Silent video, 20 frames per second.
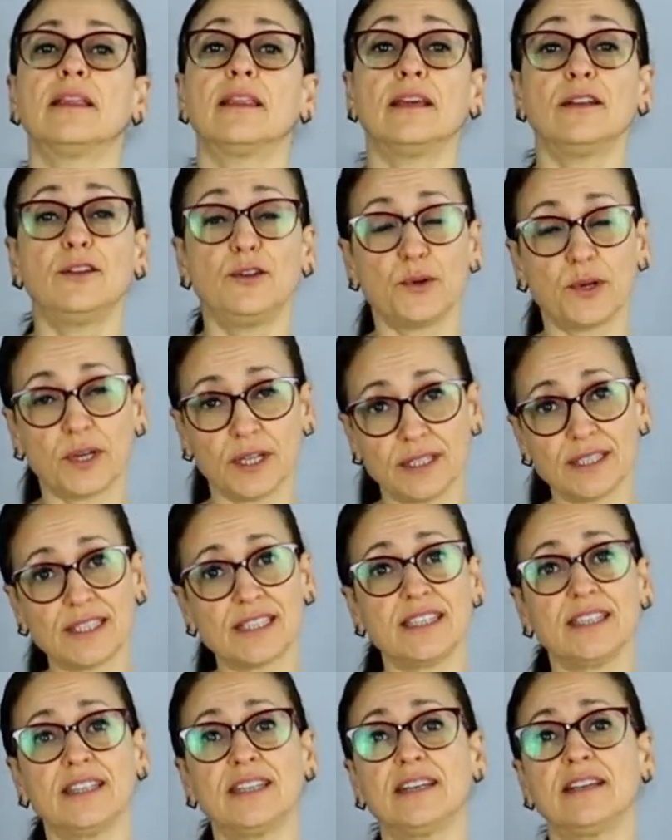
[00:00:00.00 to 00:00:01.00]
that you
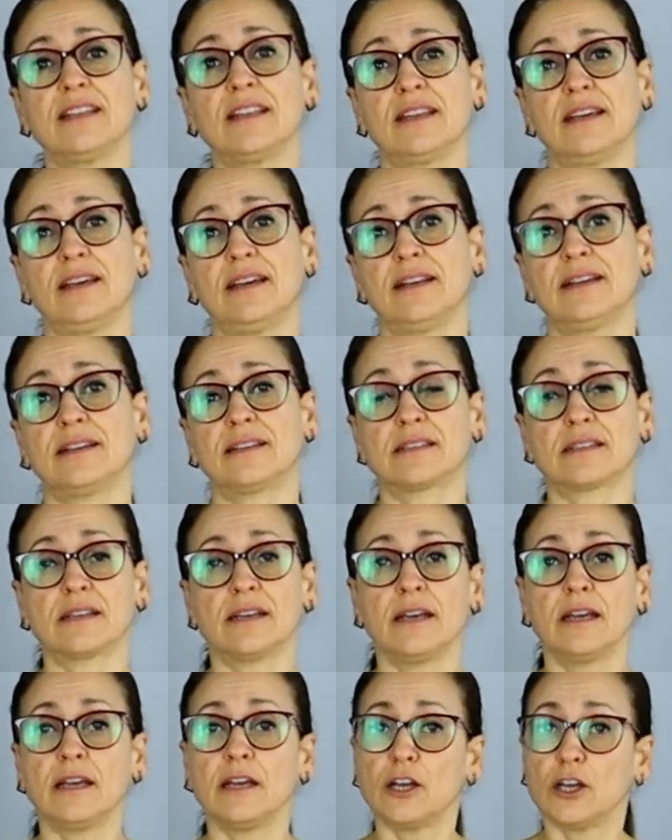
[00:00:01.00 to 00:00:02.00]
consider that
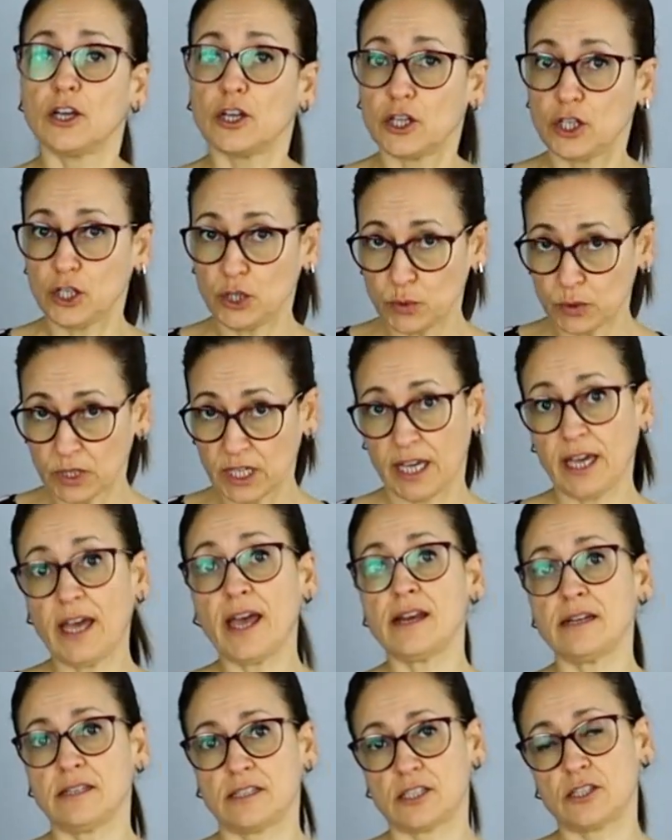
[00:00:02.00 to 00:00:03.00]
you
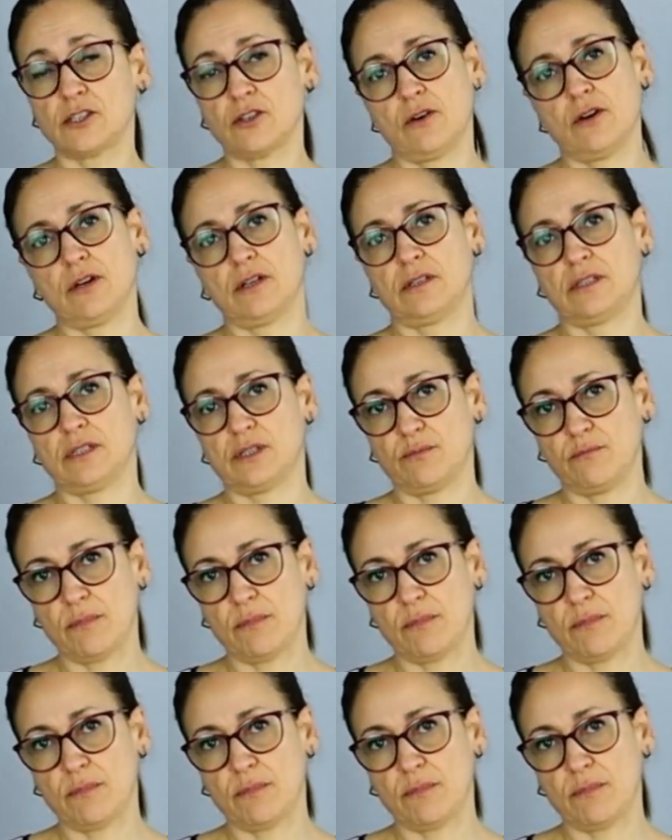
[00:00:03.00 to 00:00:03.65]
can start